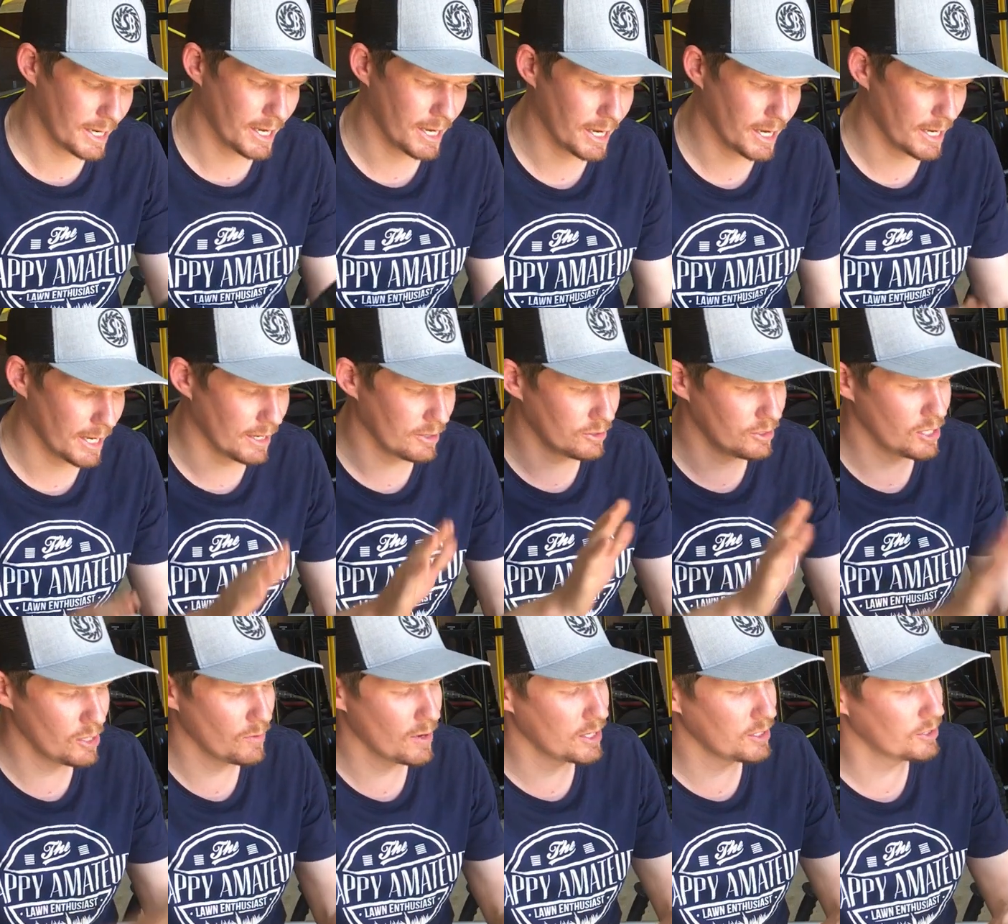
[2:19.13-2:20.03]
uh,
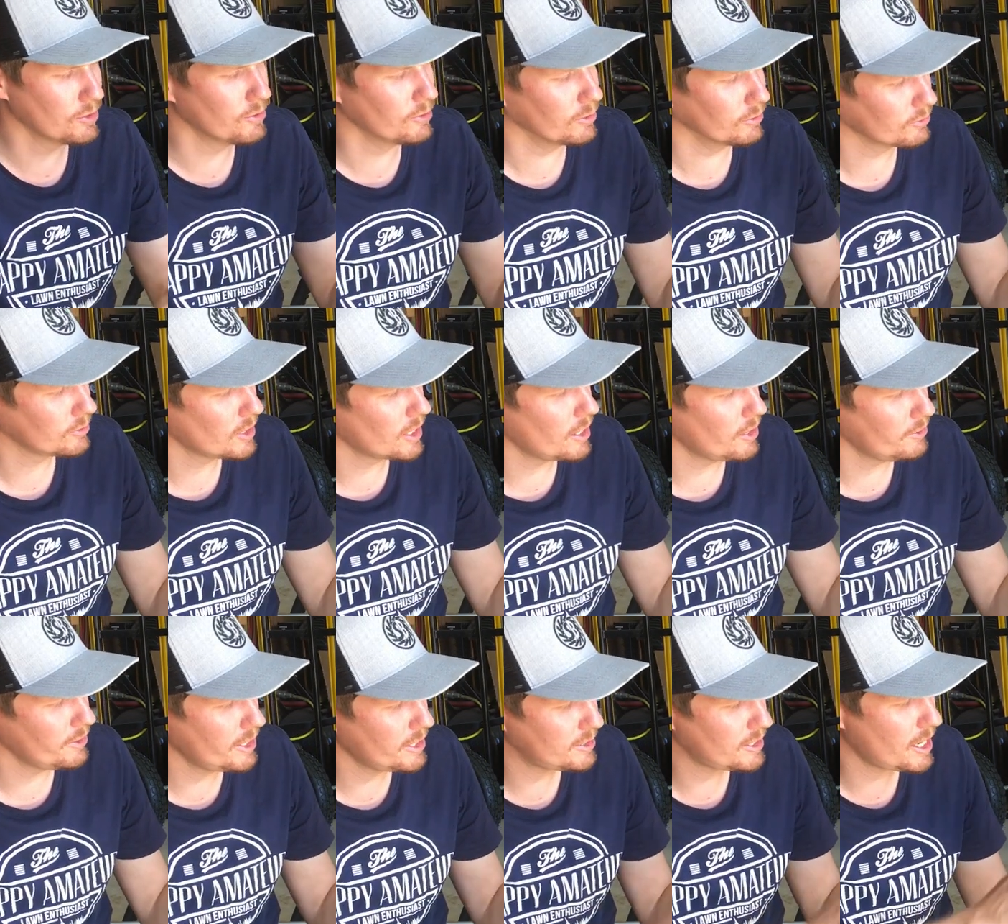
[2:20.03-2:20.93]
new engine oil.
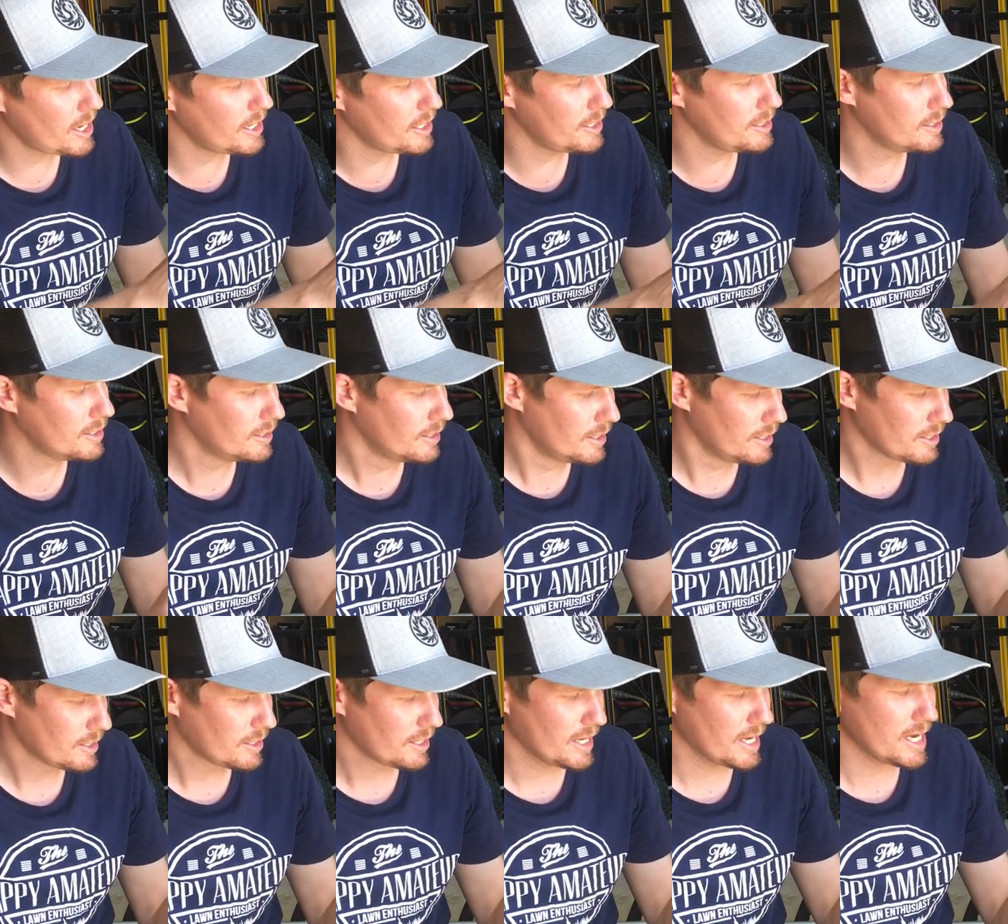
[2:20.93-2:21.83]
So SA
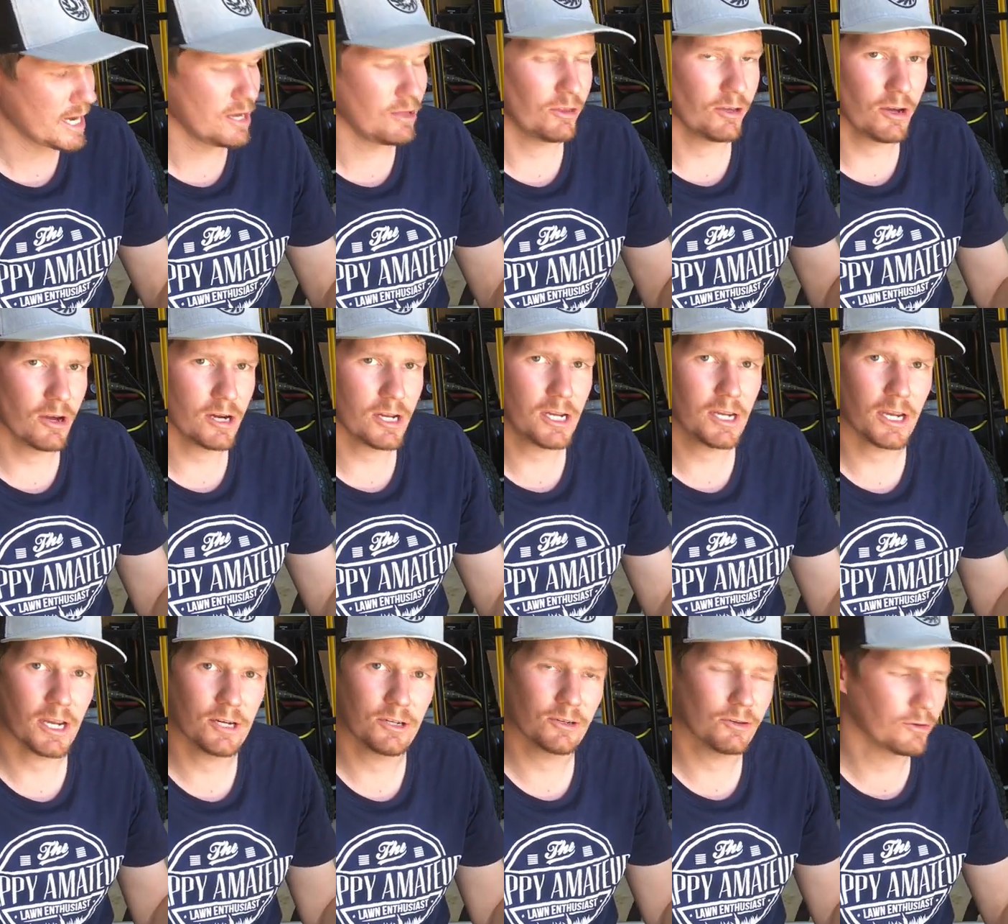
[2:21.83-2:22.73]

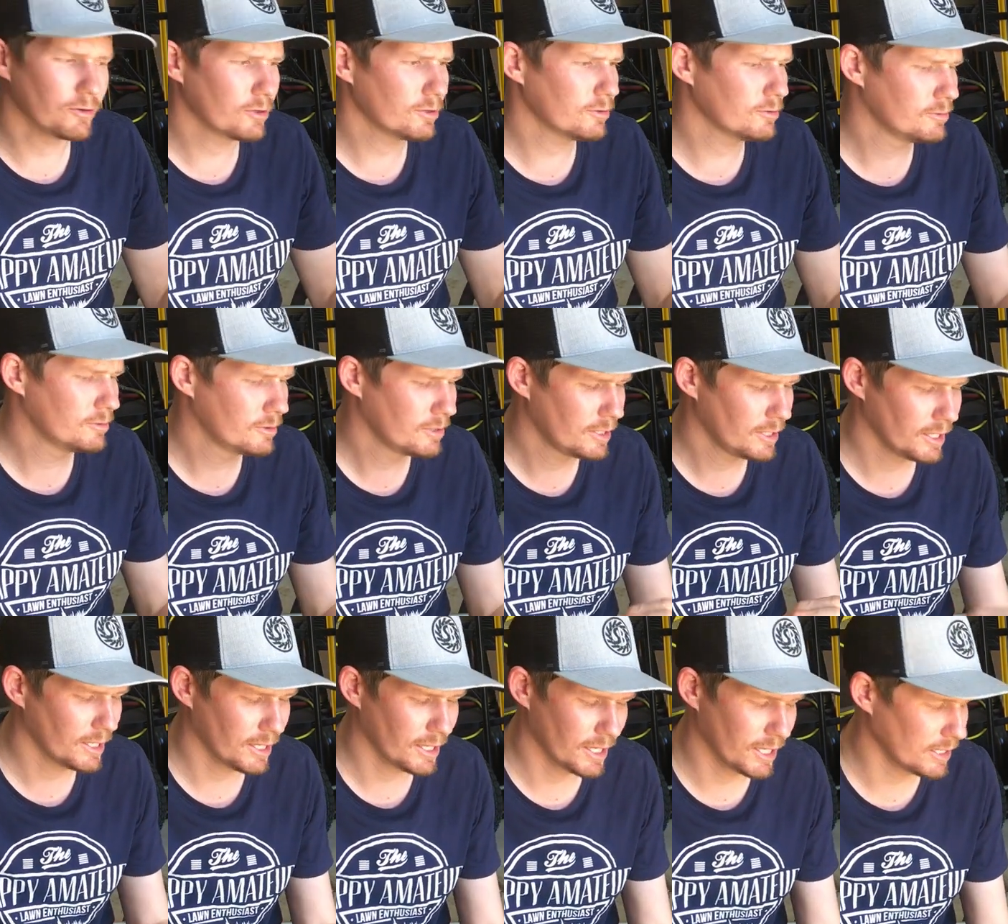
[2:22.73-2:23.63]
E30 engine oil,
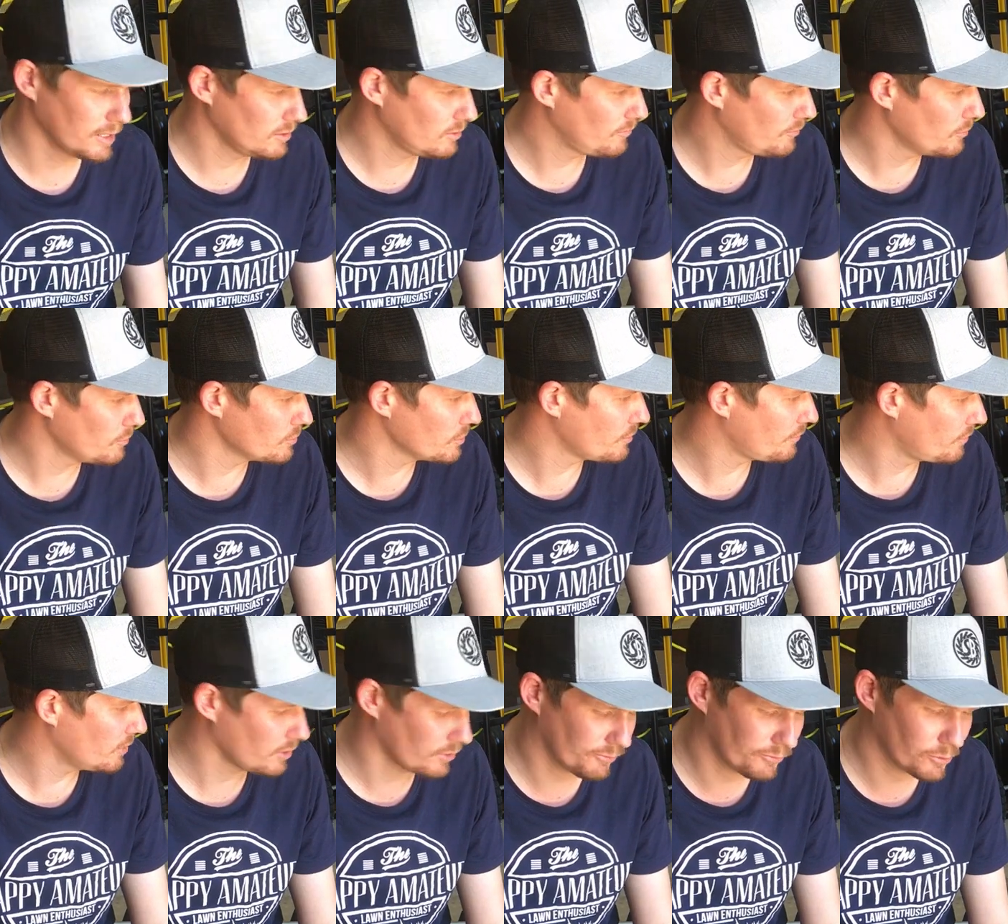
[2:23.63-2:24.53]
uh, it's for
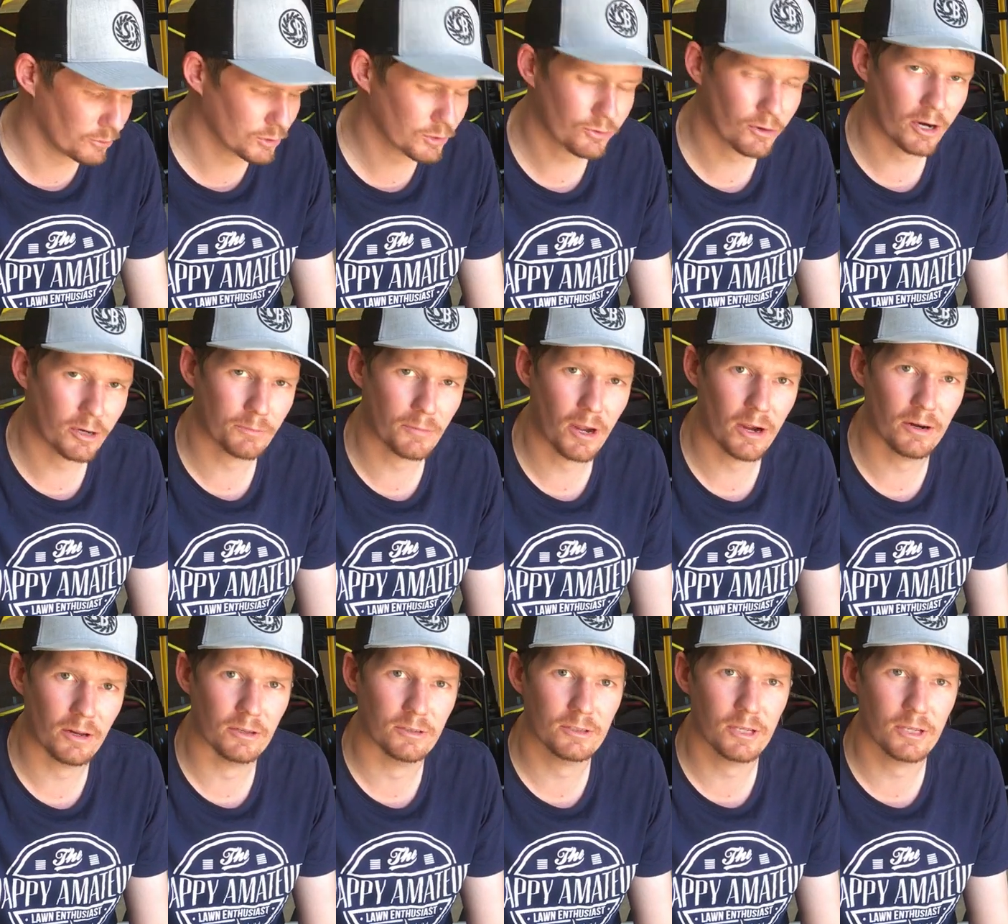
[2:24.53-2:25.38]
a four-stroke motor.